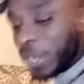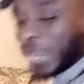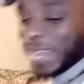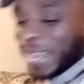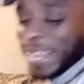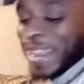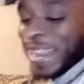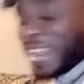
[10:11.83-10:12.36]

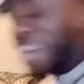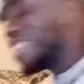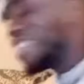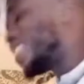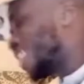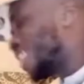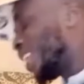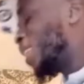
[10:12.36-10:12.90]
it kind of
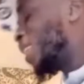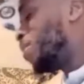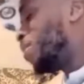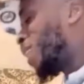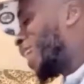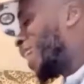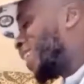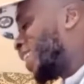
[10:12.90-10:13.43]
seemed
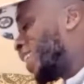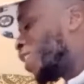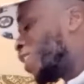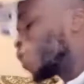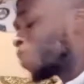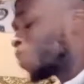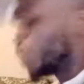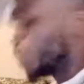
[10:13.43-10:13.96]
like that Errol
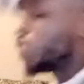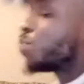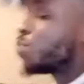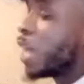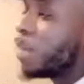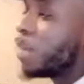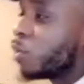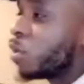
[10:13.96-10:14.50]
Spence is
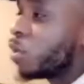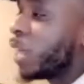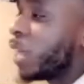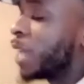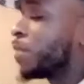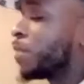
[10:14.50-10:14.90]
probably going to have to